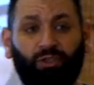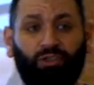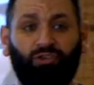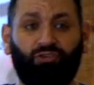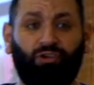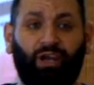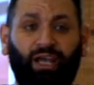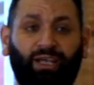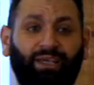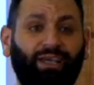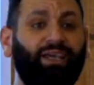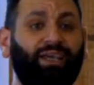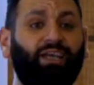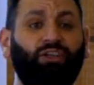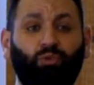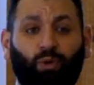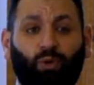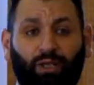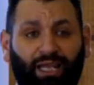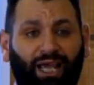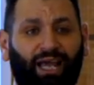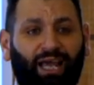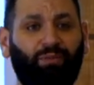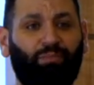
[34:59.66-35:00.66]
tracking, it
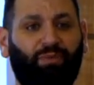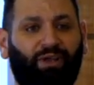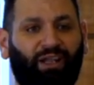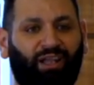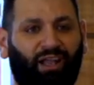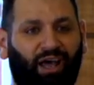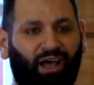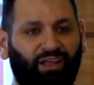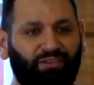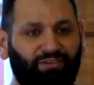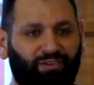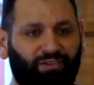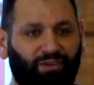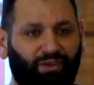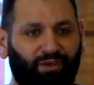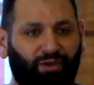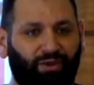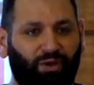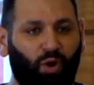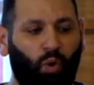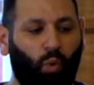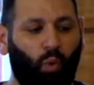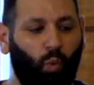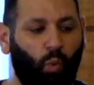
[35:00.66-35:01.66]
will help a lot.
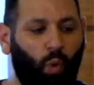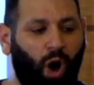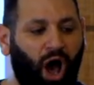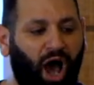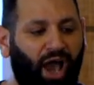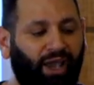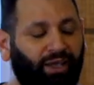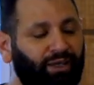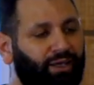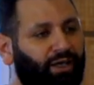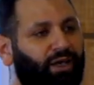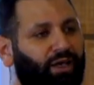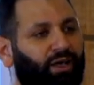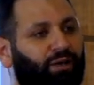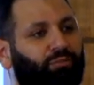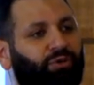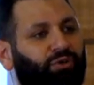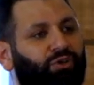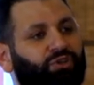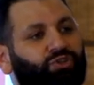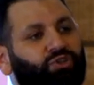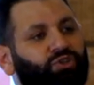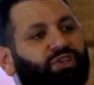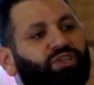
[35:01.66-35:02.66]
Why?
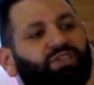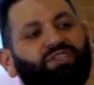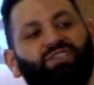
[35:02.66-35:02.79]
Because you can